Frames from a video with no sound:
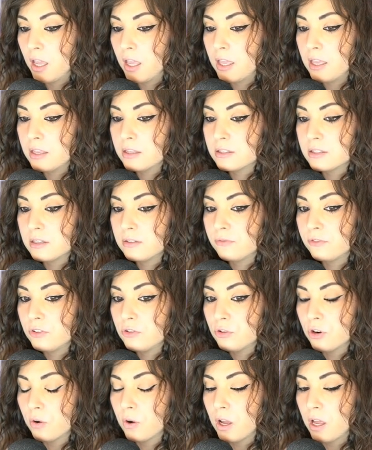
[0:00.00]
is if
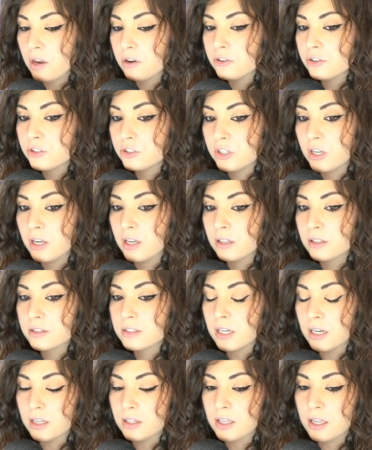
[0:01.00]
you don't
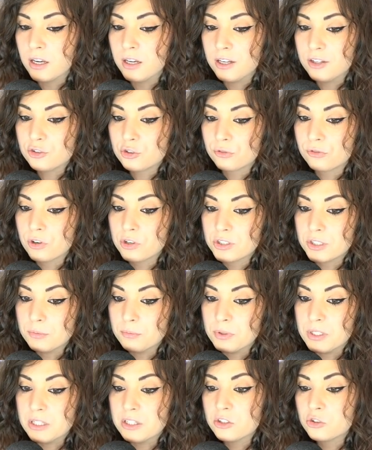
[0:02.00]
understand that an introvert
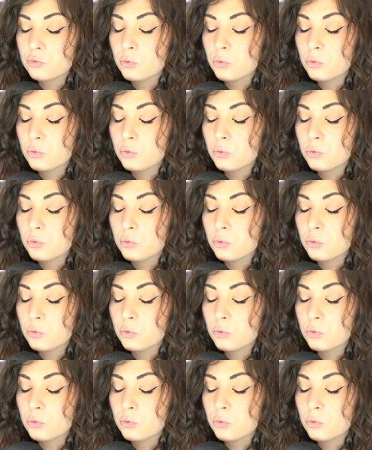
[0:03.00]
can be this